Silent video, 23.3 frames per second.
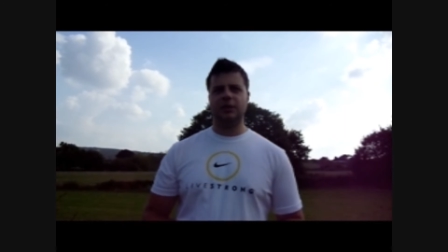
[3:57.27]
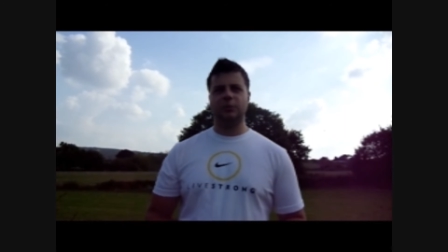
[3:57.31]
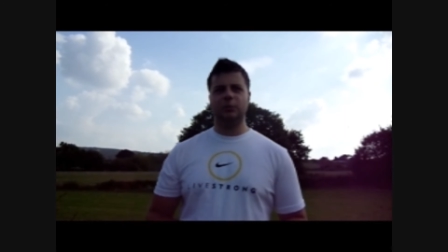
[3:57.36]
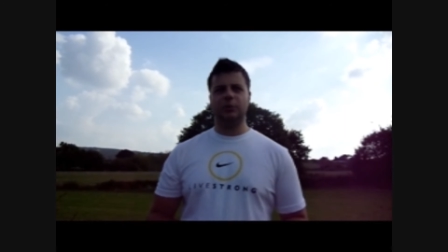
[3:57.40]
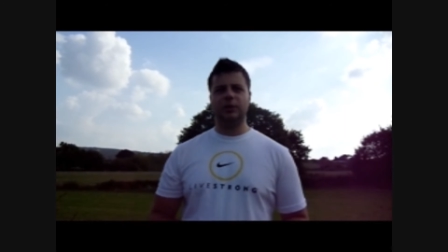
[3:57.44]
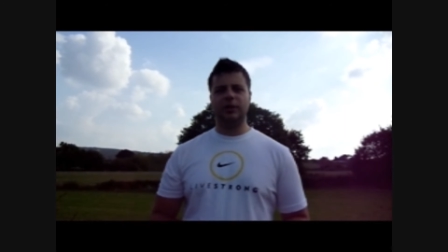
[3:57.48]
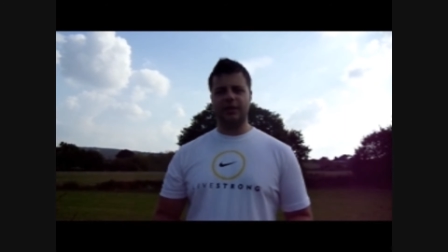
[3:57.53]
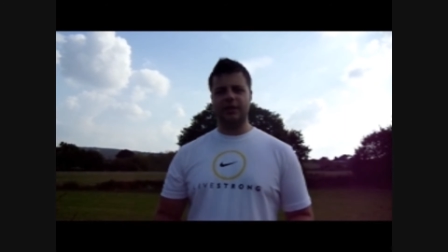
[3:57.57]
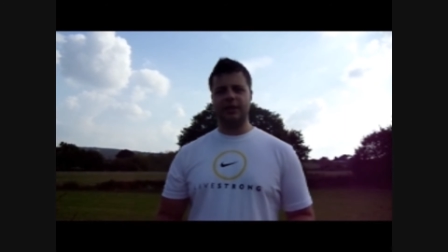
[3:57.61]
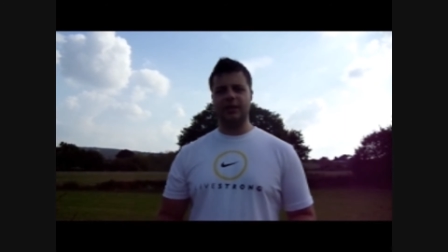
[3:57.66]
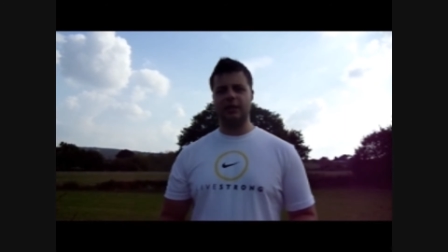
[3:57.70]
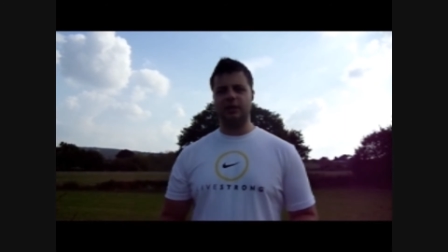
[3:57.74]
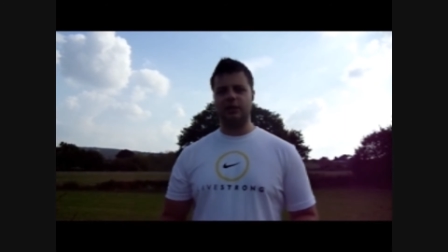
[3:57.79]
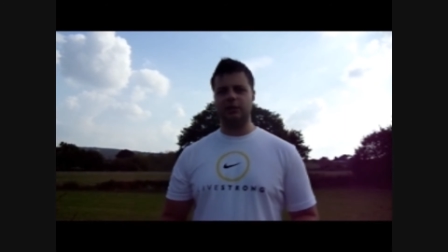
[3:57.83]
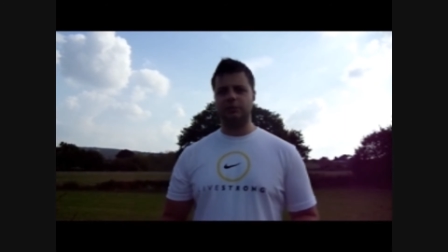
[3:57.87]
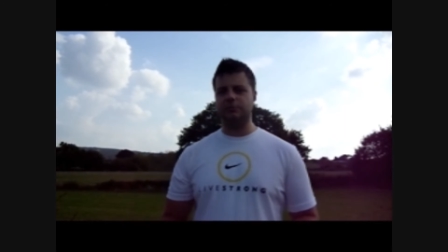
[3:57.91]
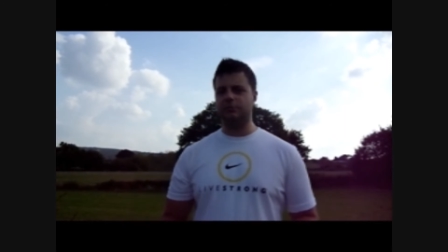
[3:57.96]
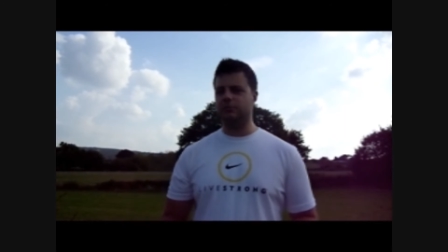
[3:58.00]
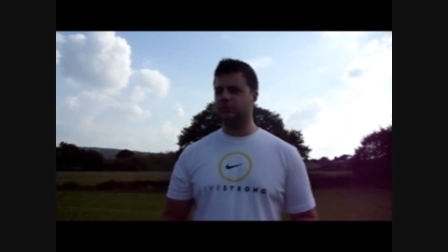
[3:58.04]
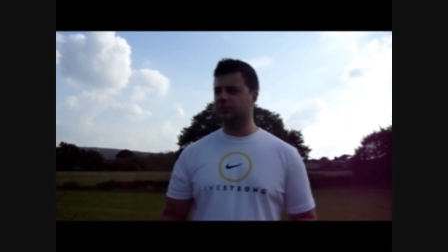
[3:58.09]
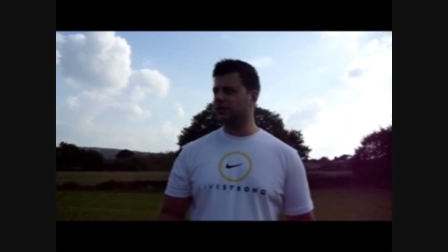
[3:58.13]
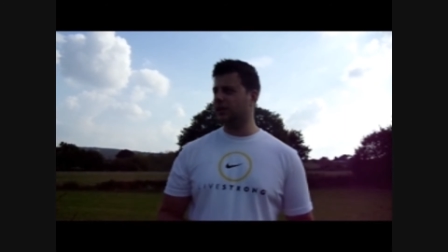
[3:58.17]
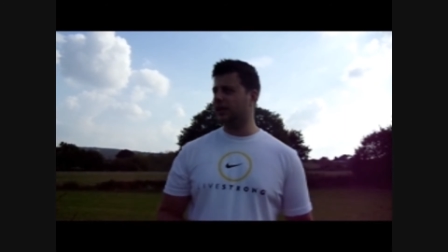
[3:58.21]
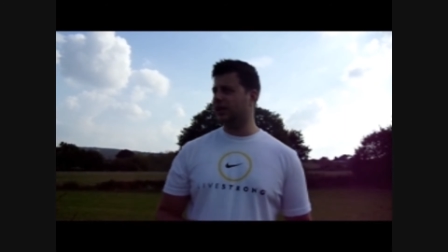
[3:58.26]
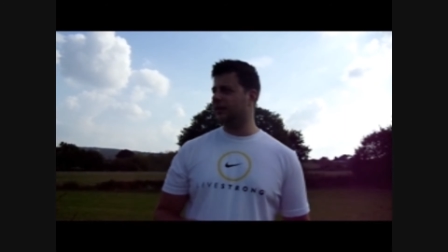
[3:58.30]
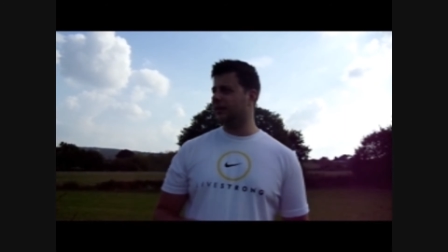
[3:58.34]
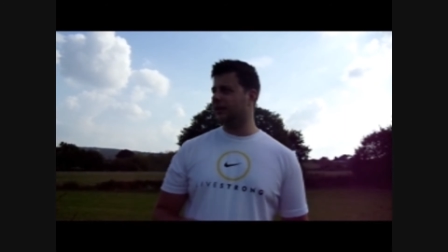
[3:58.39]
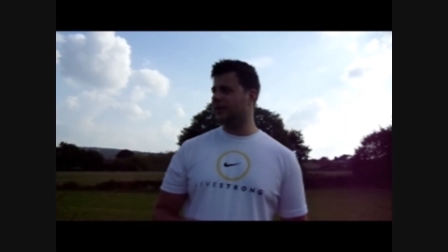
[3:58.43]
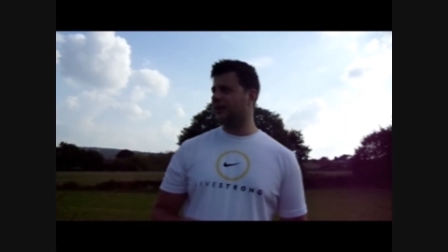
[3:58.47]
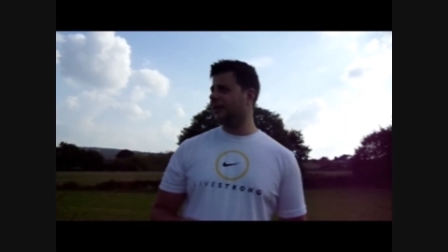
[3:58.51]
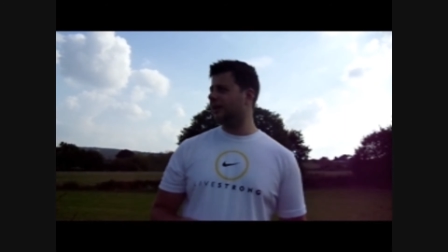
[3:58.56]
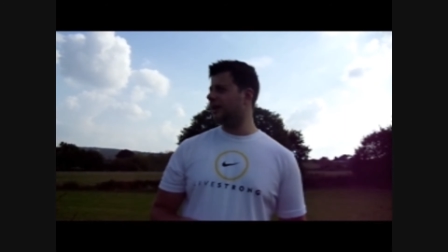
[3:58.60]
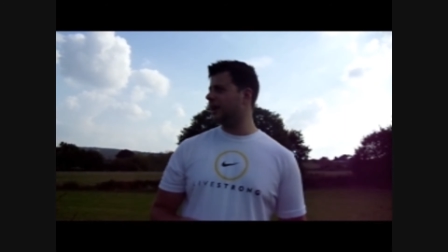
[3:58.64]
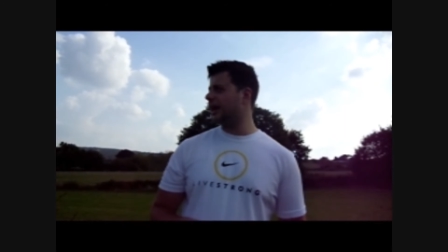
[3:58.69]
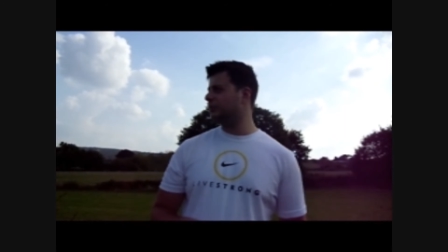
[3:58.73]
Will it kill them? Uh,
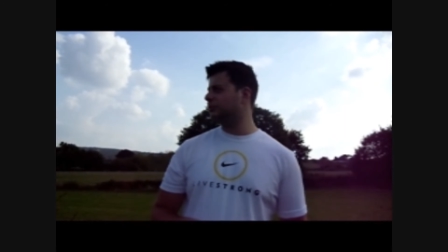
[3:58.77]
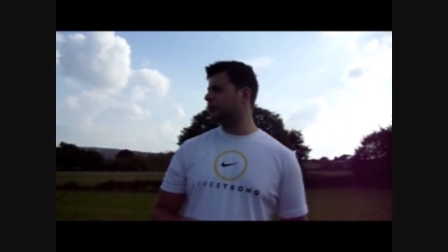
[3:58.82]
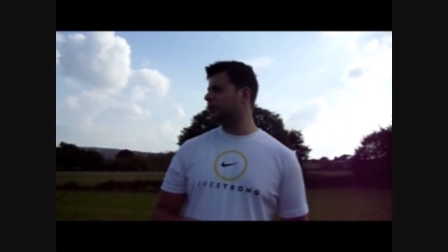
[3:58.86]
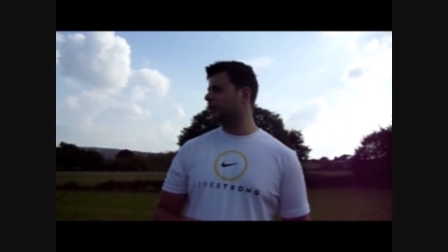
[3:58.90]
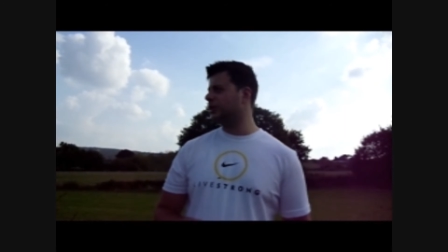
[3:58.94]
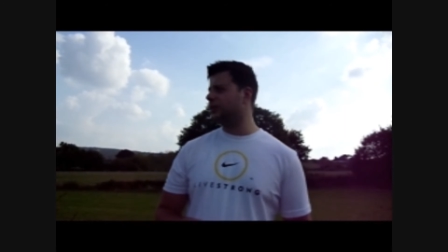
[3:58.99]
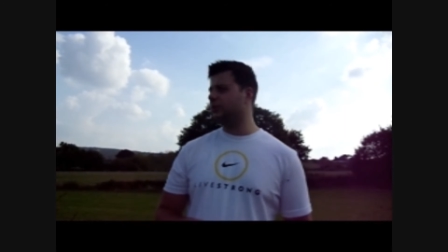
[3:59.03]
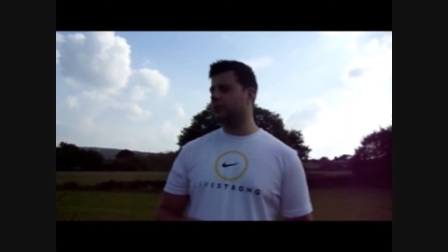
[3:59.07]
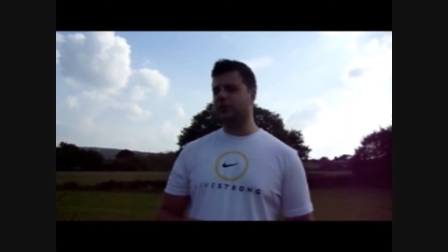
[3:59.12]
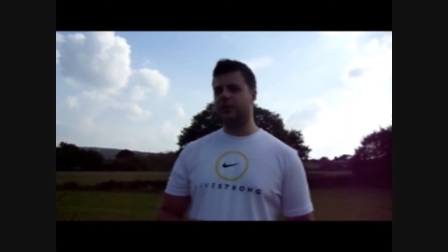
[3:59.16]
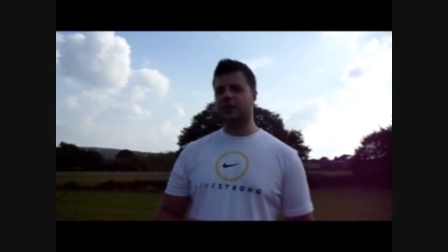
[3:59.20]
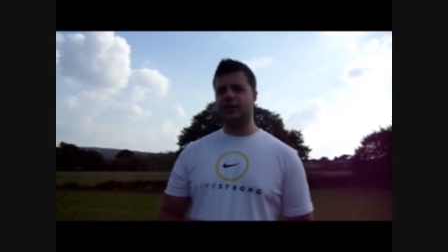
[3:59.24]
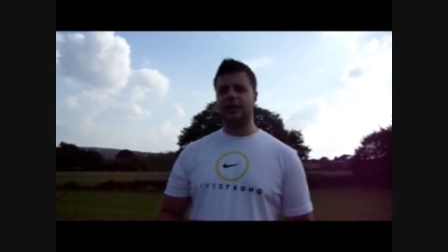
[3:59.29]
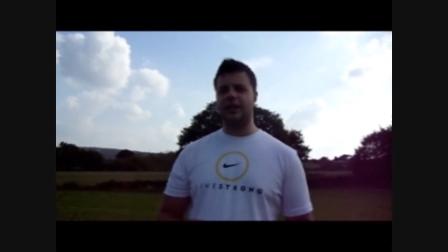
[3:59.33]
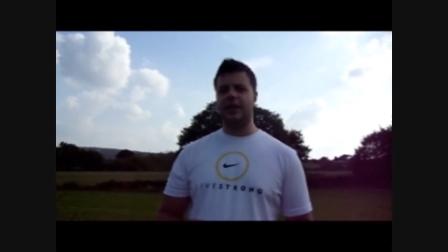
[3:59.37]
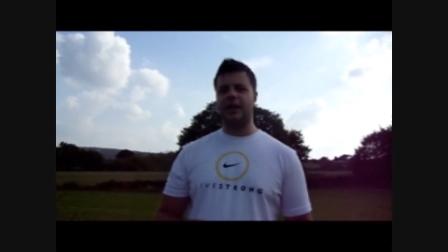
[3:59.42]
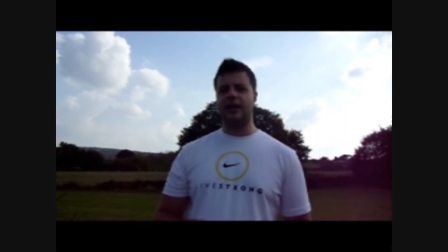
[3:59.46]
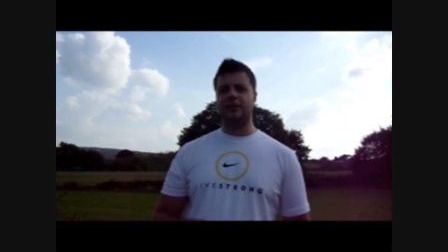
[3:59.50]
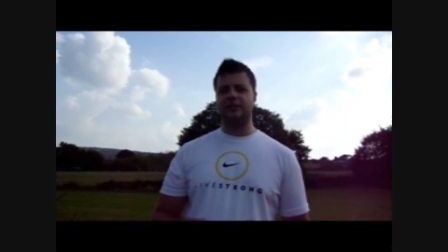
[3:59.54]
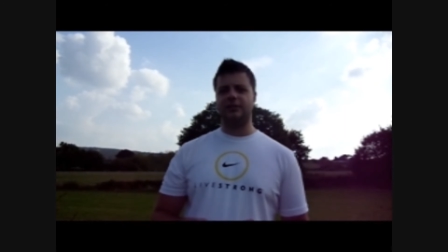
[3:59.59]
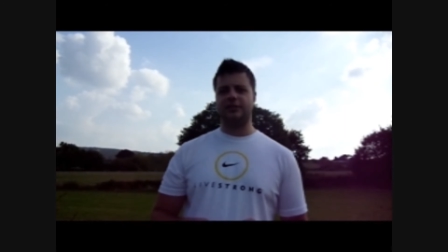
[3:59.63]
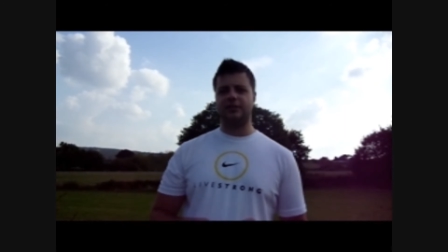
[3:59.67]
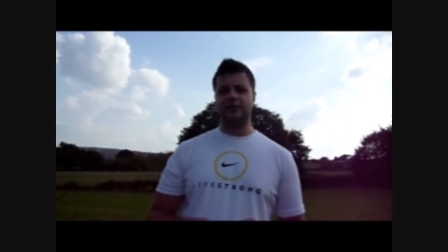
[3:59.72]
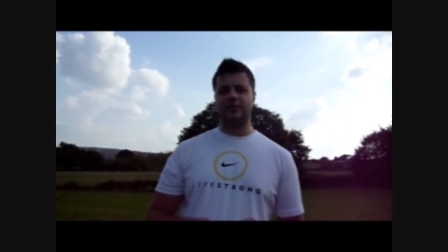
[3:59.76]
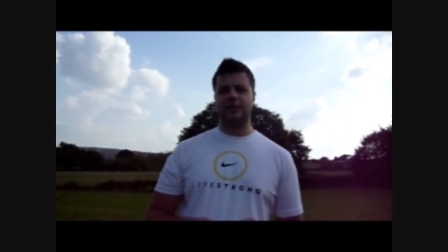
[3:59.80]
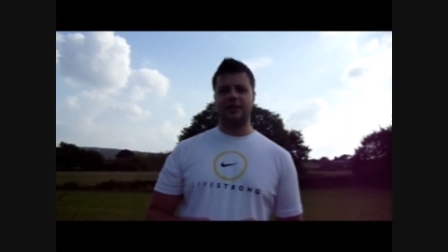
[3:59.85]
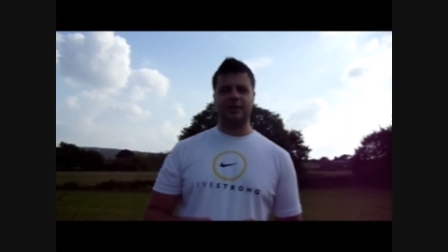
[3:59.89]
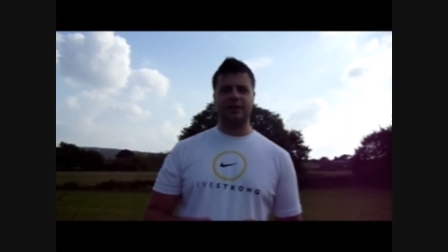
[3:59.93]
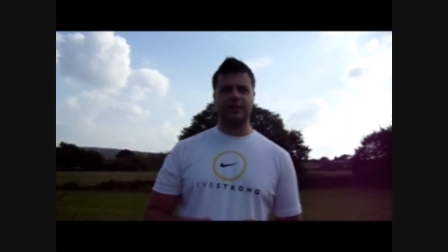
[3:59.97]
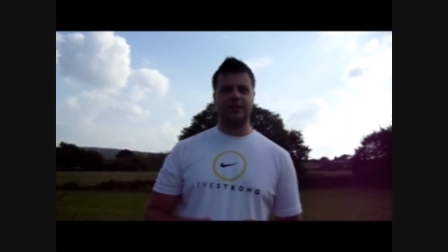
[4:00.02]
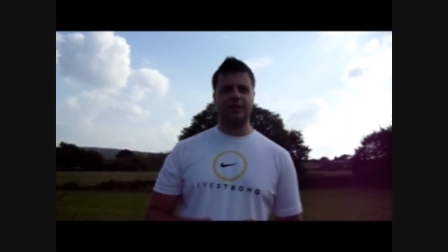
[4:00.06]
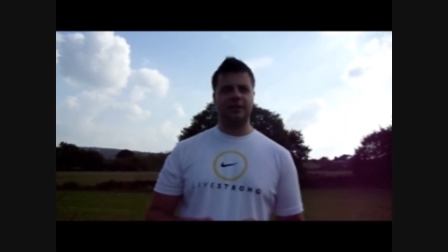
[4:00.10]
absolutely, yes. Uh,